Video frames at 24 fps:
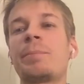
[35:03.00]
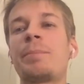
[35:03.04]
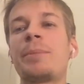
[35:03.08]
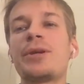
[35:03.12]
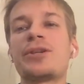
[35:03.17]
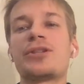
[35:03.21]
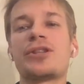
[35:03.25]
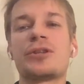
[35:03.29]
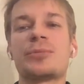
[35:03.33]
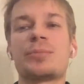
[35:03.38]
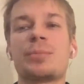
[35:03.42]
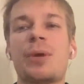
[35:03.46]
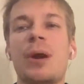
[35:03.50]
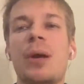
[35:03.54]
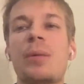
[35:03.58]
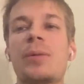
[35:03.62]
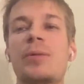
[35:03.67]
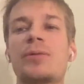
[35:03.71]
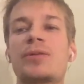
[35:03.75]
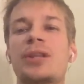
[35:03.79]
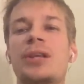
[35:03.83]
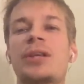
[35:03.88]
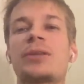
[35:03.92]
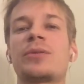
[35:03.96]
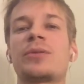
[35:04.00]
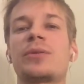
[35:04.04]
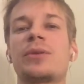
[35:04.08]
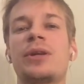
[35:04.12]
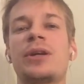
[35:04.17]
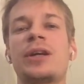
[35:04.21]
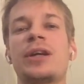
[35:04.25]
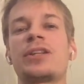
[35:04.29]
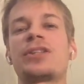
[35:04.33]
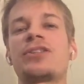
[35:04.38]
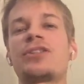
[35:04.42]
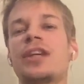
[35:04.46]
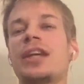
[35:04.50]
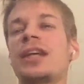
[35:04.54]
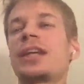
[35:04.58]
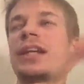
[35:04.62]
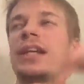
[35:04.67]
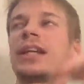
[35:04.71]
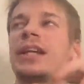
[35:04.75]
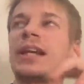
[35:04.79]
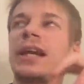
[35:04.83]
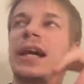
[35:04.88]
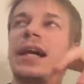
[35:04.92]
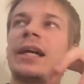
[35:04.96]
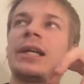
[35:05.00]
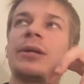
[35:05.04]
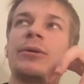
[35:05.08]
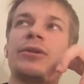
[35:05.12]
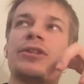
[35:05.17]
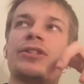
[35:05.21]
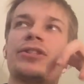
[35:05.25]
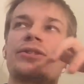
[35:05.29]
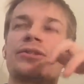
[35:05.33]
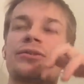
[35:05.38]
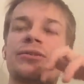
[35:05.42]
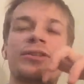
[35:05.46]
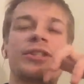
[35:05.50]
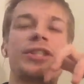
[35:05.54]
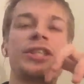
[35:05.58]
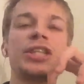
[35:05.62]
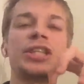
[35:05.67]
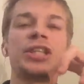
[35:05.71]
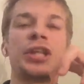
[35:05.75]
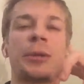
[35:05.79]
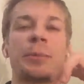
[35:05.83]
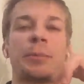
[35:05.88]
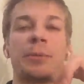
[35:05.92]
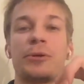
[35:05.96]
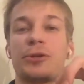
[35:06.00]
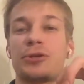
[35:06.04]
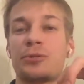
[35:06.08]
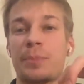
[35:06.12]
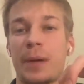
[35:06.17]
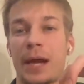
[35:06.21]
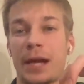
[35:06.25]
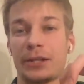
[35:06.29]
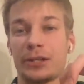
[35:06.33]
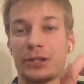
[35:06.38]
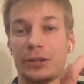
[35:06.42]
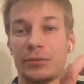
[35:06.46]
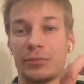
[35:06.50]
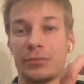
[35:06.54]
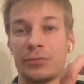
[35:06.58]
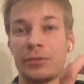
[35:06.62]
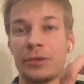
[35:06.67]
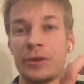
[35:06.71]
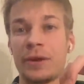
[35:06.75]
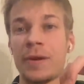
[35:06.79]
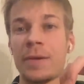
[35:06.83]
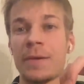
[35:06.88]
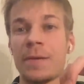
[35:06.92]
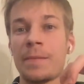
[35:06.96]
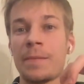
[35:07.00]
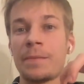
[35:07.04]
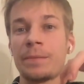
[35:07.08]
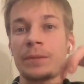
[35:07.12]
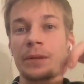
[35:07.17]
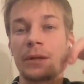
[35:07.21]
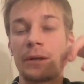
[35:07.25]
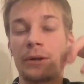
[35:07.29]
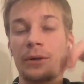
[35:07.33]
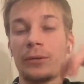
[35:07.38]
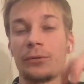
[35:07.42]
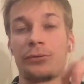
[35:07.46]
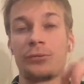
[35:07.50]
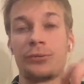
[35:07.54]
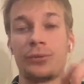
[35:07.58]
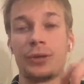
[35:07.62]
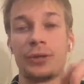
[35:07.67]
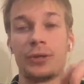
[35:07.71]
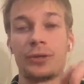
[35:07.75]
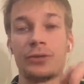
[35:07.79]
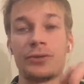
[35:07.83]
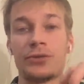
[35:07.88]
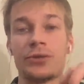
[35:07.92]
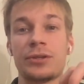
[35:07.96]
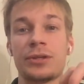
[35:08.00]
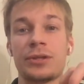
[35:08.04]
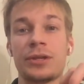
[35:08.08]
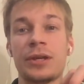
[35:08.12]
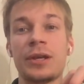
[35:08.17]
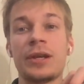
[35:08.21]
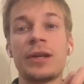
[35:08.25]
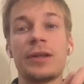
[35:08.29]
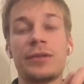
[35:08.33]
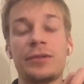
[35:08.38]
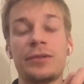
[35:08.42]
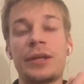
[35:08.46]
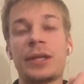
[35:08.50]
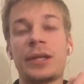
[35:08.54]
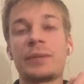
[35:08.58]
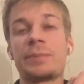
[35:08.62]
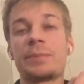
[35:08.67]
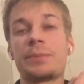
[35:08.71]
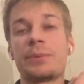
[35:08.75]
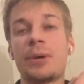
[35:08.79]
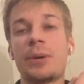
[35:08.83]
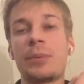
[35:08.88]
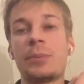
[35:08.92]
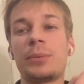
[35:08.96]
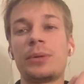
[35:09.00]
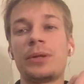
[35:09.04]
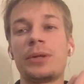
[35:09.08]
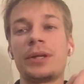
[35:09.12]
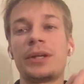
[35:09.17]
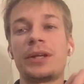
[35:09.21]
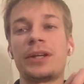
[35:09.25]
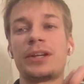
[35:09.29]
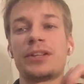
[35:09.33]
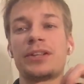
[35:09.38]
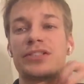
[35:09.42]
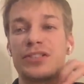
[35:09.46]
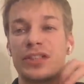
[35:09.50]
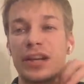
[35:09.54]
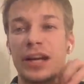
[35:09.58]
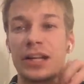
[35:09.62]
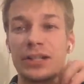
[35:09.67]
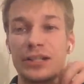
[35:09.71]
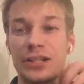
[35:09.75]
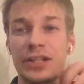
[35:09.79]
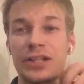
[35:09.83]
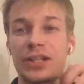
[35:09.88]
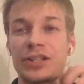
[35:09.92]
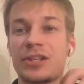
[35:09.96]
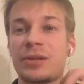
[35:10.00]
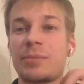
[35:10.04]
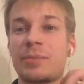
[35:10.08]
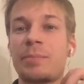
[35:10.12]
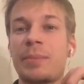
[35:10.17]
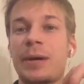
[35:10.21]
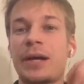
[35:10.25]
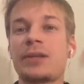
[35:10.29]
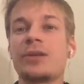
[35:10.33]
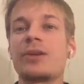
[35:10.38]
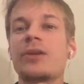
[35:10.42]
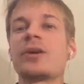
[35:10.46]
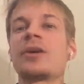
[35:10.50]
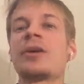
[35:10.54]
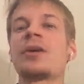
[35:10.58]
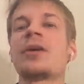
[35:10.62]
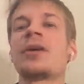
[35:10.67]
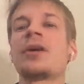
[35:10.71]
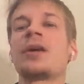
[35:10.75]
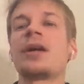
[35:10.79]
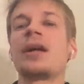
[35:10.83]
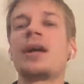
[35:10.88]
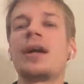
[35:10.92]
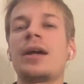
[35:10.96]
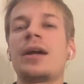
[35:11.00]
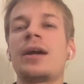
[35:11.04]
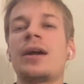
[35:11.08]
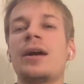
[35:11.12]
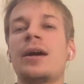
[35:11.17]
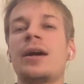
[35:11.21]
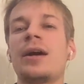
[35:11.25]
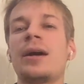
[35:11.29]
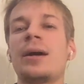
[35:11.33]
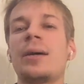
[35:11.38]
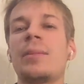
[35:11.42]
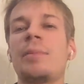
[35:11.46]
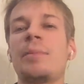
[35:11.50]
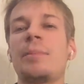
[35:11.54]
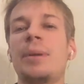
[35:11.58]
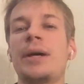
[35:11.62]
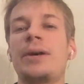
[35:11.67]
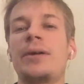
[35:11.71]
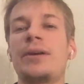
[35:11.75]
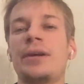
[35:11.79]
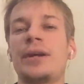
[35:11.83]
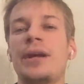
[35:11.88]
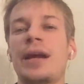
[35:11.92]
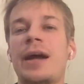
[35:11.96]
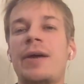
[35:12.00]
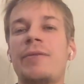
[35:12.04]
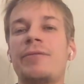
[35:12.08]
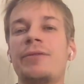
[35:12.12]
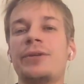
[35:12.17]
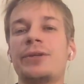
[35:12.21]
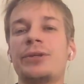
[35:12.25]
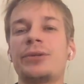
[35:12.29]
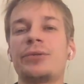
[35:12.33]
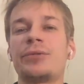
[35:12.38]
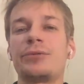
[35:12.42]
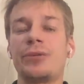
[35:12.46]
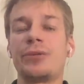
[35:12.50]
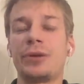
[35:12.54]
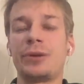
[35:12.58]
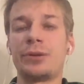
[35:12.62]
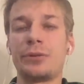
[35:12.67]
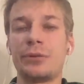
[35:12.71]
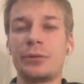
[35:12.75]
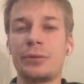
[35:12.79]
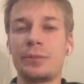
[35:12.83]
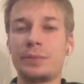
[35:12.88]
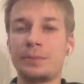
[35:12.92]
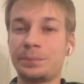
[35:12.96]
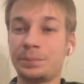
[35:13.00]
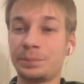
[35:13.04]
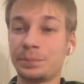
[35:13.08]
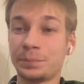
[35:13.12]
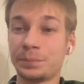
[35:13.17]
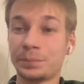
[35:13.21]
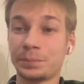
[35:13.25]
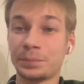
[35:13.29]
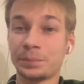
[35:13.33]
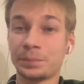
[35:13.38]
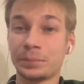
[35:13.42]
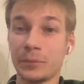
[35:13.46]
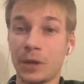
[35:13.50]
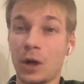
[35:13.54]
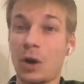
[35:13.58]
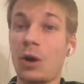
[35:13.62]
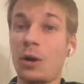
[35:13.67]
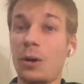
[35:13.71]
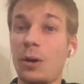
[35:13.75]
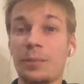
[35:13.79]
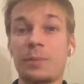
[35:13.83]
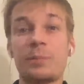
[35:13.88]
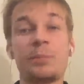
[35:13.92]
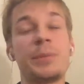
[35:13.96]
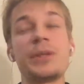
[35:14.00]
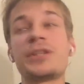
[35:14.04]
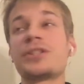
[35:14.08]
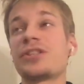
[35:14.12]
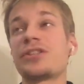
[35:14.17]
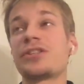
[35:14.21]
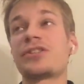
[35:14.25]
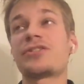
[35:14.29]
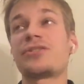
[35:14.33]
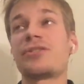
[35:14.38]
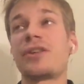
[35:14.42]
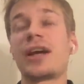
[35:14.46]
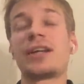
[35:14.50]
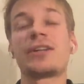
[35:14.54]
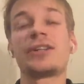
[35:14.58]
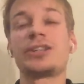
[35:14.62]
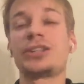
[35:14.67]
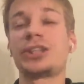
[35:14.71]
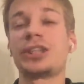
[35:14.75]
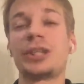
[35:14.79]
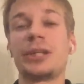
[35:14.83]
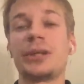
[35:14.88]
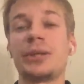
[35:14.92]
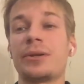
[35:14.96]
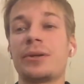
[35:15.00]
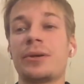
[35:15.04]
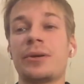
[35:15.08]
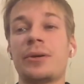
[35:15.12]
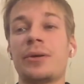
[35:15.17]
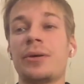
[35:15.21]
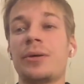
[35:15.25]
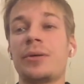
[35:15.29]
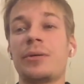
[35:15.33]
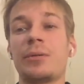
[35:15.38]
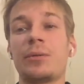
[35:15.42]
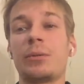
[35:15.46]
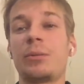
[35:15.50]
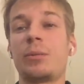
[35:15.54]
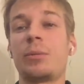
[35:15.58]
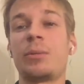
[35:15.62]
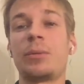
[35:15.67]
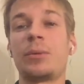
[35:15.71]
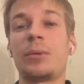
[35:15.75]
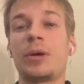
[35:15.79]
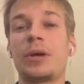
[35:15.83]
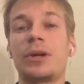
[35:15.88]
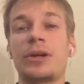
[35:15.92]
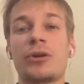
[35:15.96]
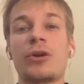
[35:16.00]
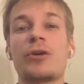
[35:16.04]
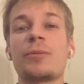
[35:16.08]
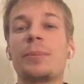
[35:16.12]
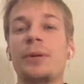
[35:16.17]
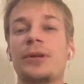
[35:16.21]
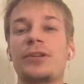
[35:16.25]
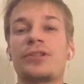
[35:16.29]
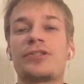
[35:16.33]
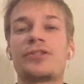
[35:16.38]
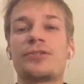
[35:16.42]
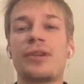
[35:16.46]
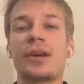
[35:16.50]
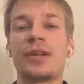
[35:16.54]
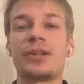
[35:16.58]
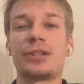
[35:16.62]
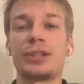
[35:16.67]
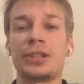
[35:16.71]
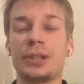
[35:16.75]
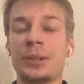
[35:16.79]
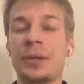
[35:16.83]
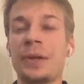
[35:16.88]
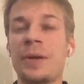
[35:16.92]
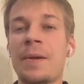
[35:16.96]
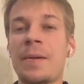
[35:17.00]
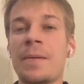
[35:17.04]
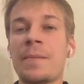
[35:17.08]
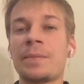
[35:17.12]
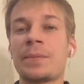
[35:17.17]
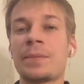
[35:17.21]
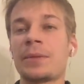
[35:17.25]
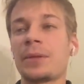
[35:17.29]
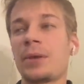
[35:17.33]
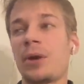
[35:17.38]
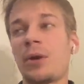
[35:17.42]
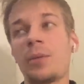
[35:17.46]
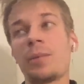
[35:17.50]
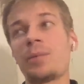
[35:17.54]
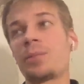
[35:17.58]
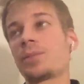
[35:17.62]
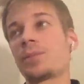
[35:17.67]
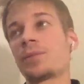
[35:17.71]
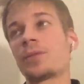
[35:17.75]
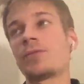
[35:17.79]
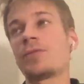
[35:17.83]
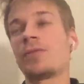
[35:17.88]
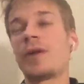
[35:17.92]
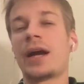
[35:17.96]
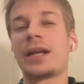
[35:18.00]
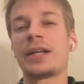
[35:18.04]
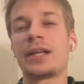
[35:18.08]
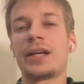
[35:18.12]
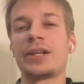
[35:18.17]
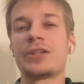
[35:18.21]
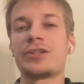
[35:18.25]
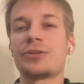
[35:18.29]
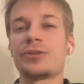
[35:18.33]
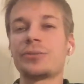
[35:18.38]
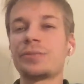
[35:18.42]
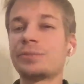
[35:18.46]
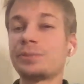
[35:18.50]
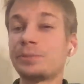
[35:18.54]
business problems and taking kind of a strategic perspective on things, then probably consulting is a better avenue for you, or business strategy, or corporate strategy, or finance,